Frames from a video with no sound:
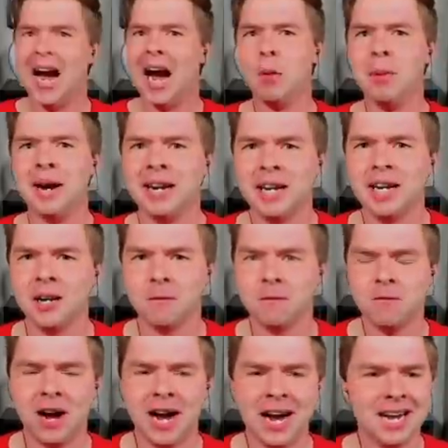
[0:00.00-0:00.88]
How am I
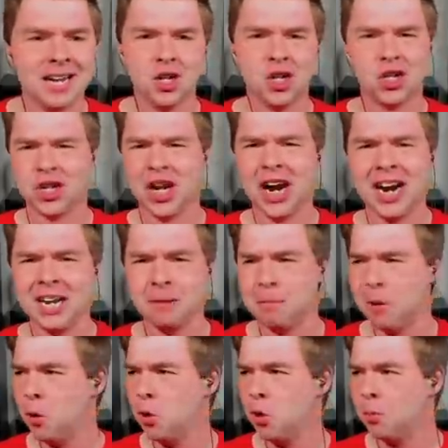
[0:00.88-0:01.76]
gonna find
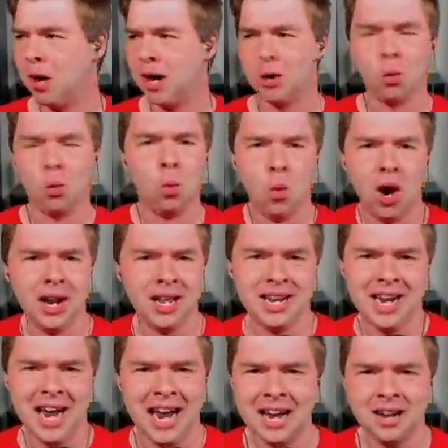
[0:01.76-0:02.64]
shiny Pokemon? One
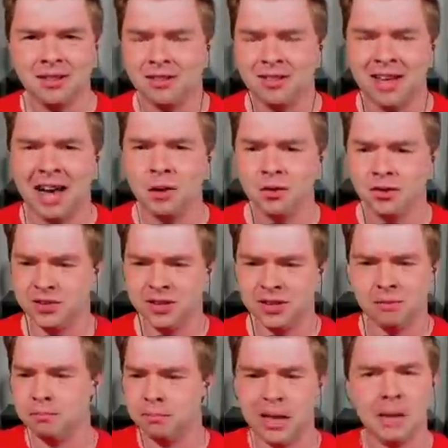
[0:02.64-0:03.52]
in eight
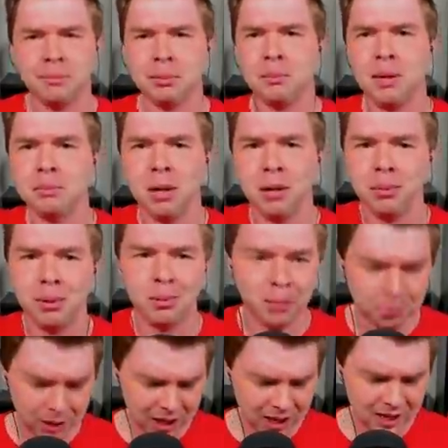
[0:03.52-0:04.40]
thousand, blah, blah, blah, blah, blah,
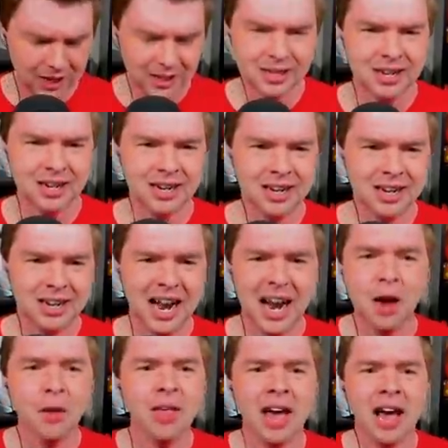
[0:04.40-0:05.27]
blah, blah.
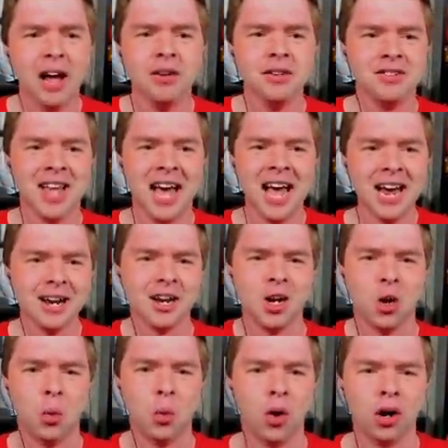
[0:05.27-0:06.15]
How the hell is that gonna